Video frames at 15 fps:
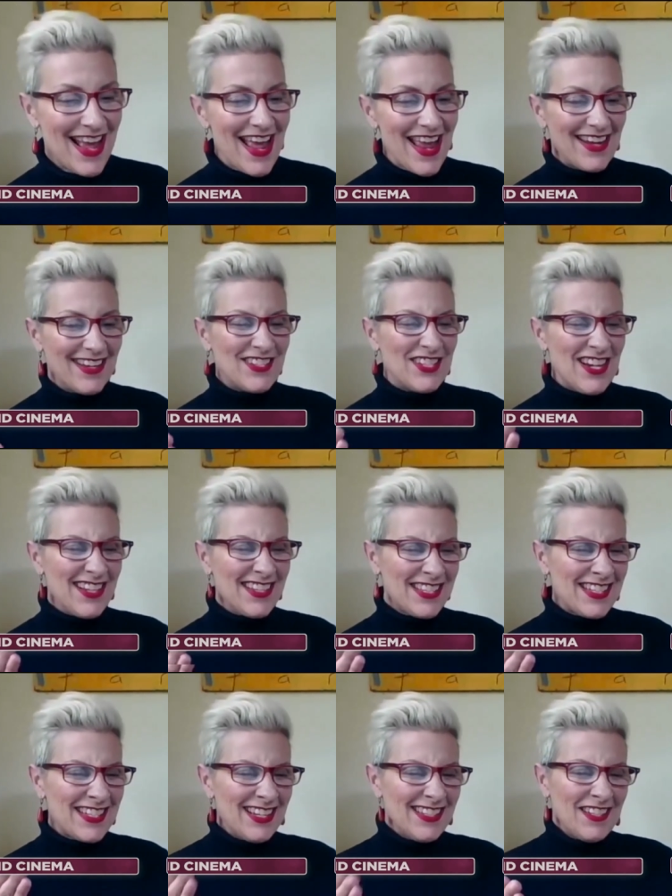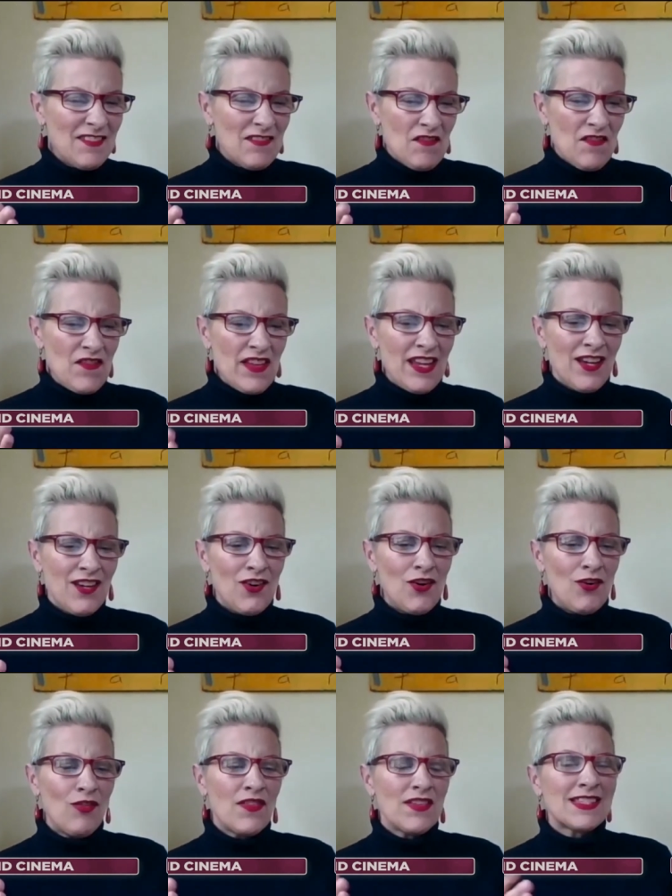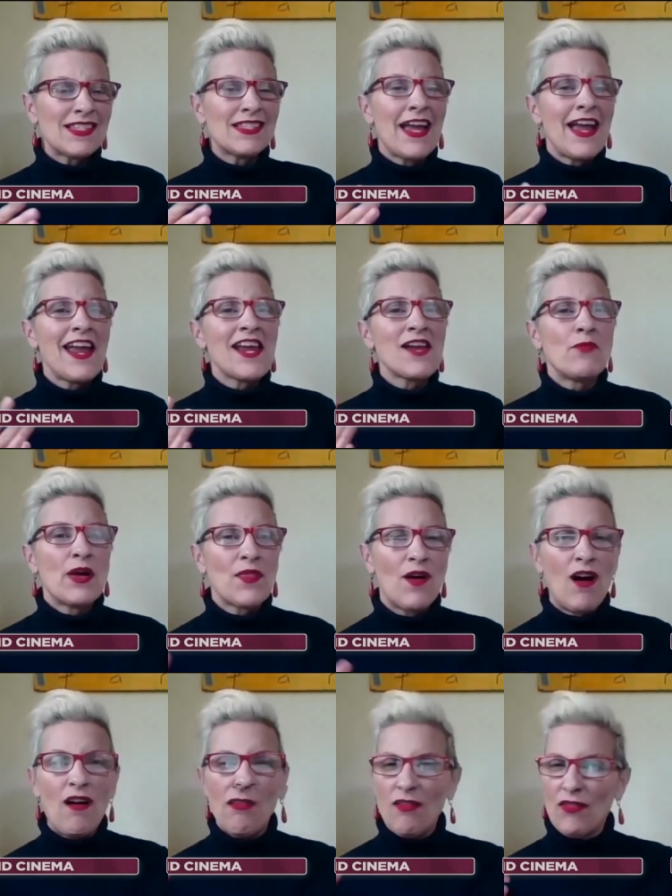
it just doesn't feel the same with all